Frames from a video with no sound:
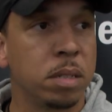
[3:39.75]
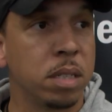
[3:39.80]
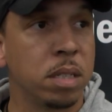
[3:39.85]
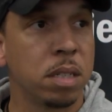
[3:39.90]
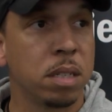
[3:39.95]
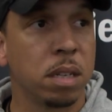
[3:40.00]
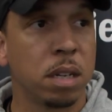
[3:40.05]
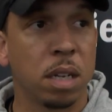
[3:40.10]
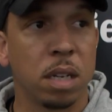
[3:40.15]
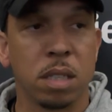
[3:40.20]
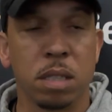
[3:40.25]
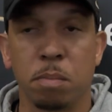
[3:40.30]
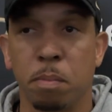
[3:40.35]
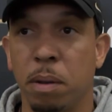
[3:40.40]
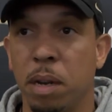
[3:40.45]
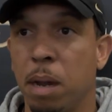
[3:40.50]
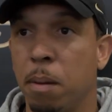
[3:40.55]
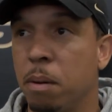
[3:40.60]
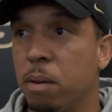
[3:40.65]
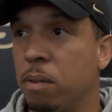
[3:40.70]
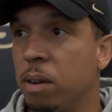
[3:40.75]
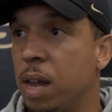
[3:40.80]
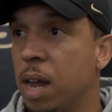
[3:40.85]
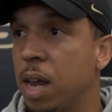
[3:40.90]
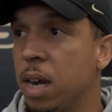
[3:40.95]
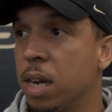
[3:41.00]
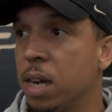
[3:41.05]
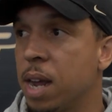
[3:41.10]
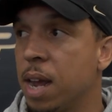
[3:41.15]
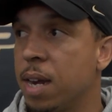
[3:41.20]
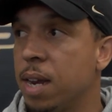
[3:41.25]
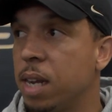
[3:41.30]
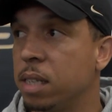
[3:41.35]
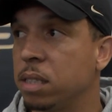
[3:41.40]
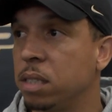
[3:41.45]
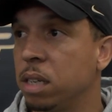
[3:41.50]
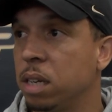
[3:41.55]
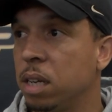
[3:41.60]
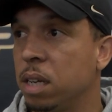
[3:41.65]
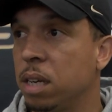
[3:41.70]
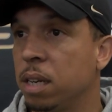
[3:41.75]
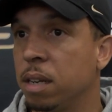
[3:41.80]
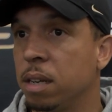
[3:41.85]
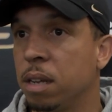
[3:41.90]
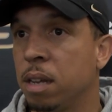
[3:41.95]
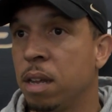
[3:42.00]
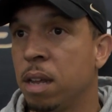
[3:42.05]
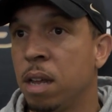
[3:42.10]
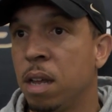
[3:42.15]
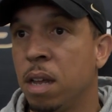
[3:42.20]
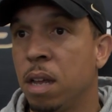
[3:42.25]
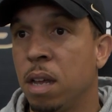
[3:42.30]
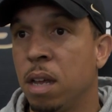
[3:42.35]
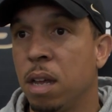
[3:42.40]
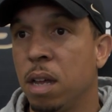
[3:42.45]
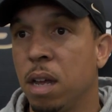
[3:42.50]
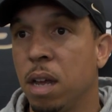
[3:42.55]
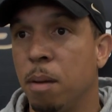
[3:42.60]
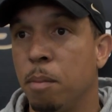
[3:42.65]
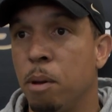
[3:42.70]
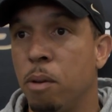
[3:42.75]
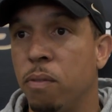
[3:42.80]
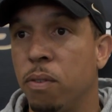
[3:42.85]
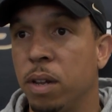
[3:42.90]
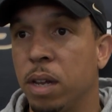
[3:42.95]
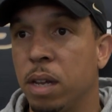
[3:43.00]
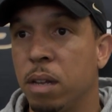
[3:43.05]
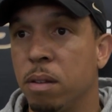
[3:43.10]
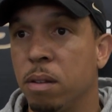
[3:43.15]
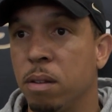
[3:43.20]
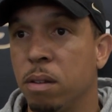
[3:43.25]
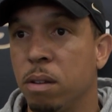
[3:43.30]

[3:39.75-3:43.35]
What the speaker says: is being able to rely on the guy next to you, and hopefully